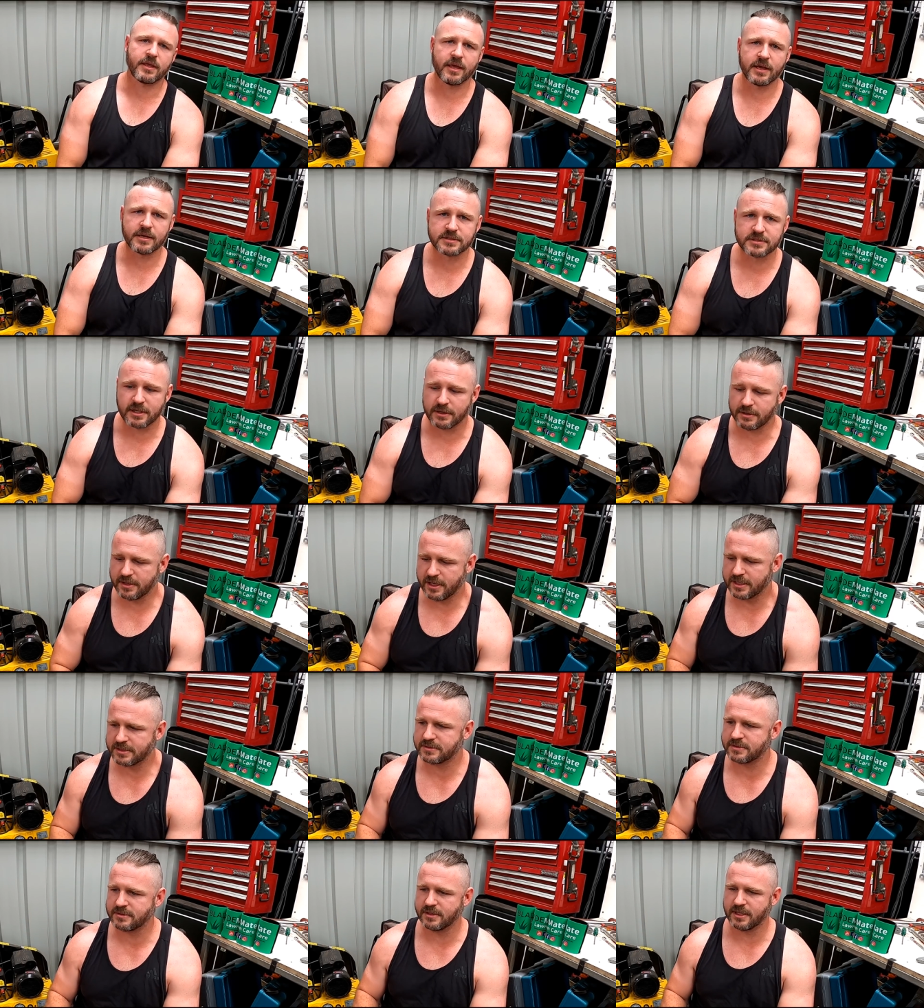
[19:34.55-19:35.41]
yeah, so
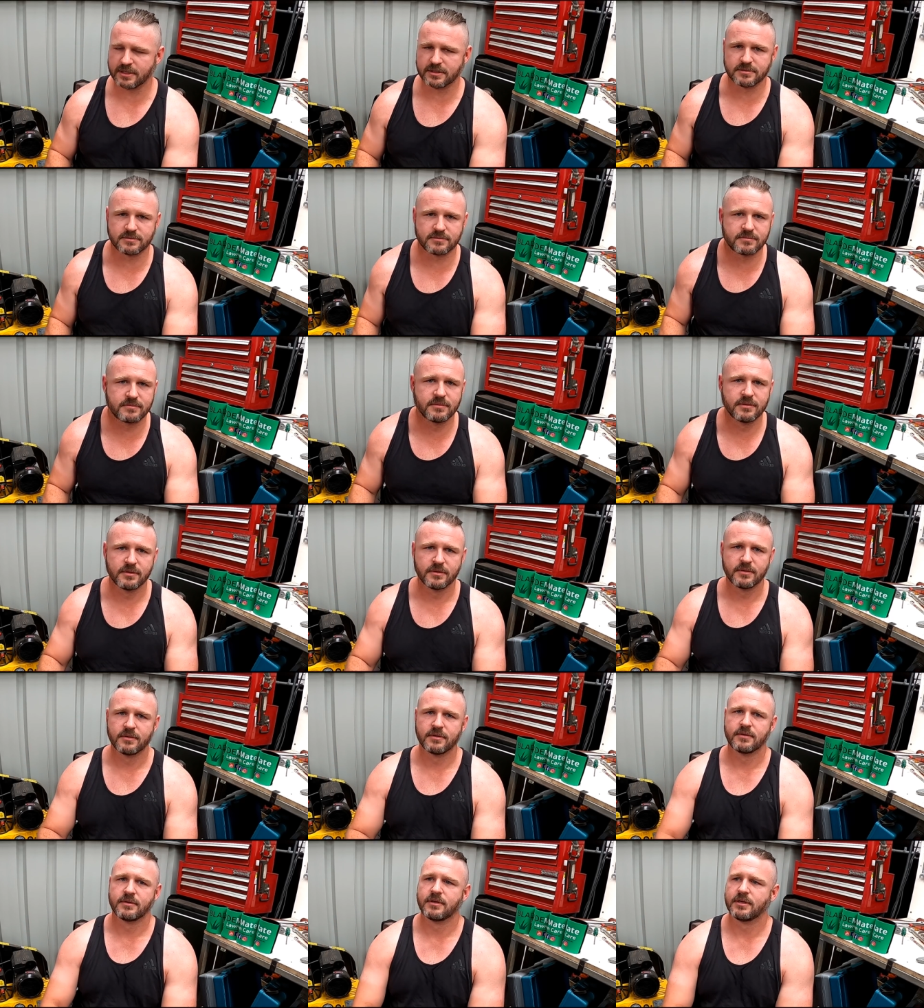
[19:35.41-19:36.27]
that has
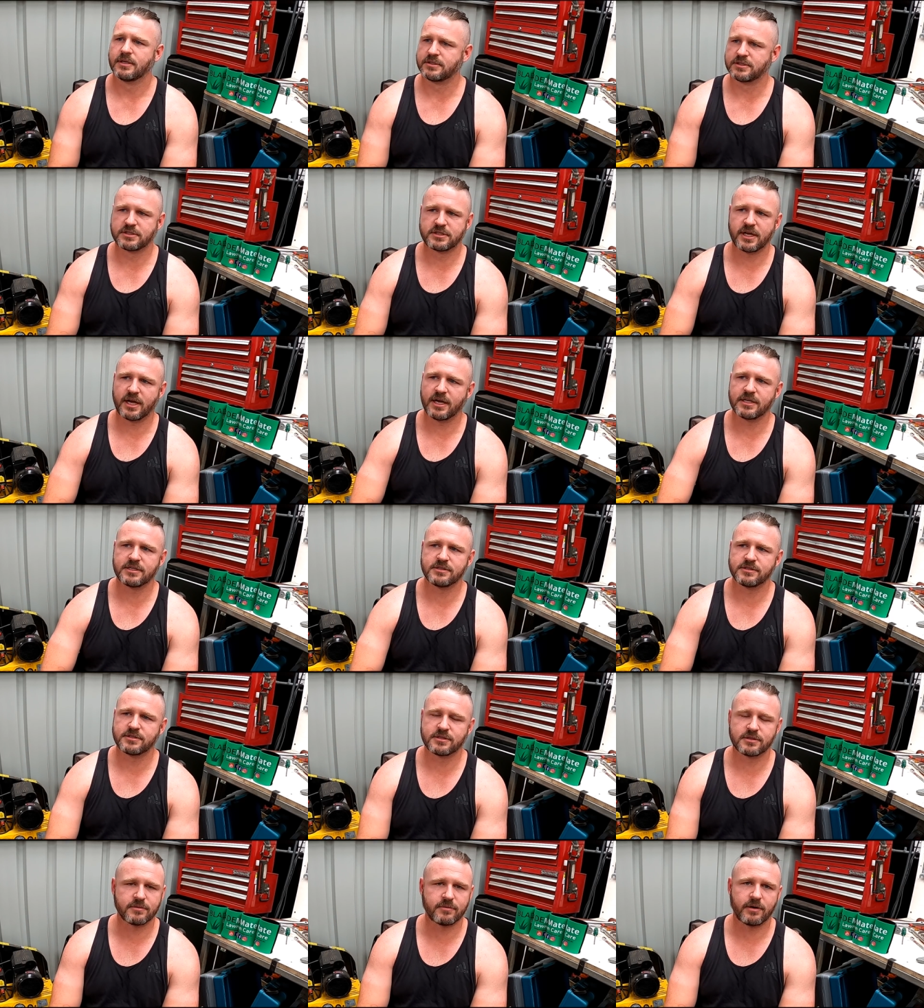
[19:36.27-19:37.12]
it's
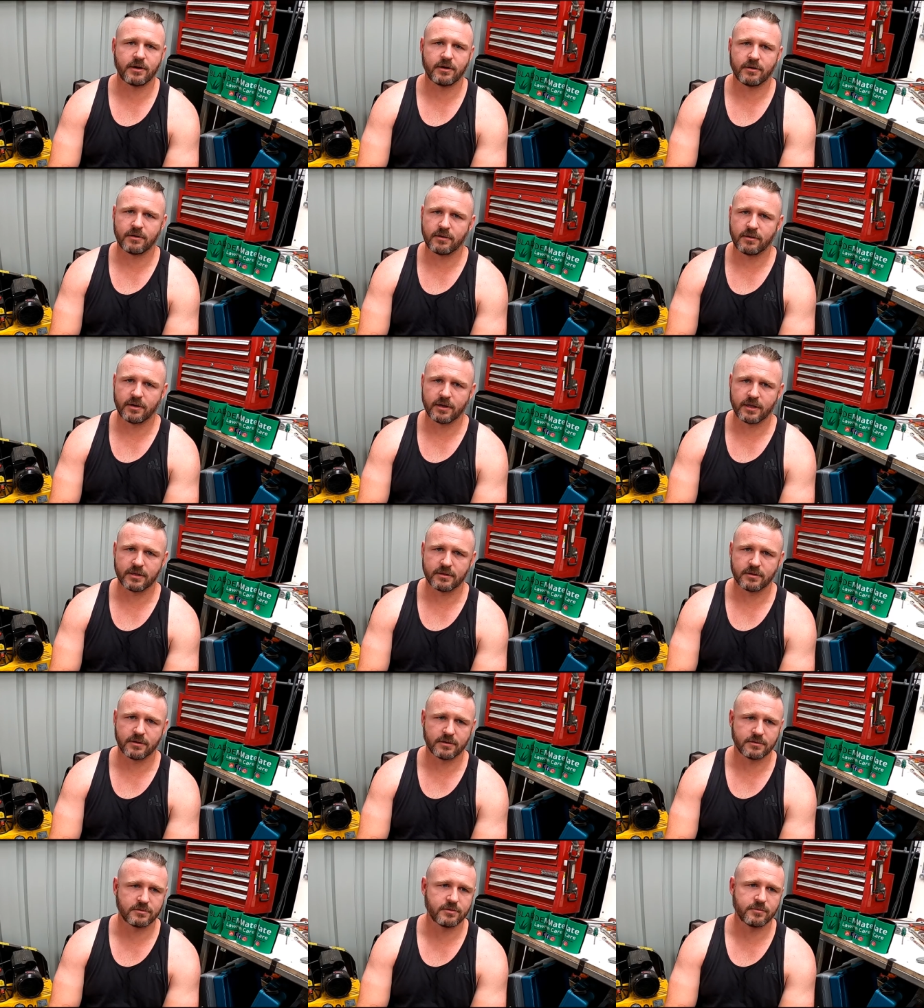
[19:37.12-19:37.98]
changed the way I,
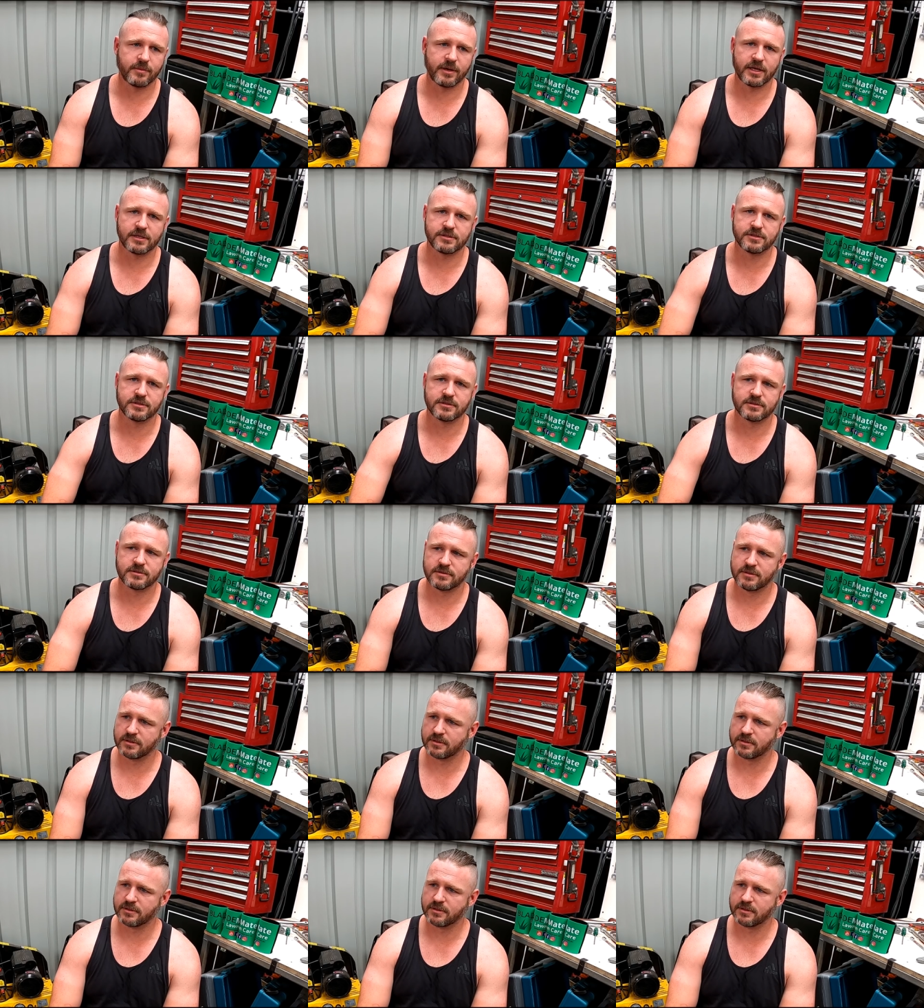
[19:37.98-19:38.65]
I, do my edges.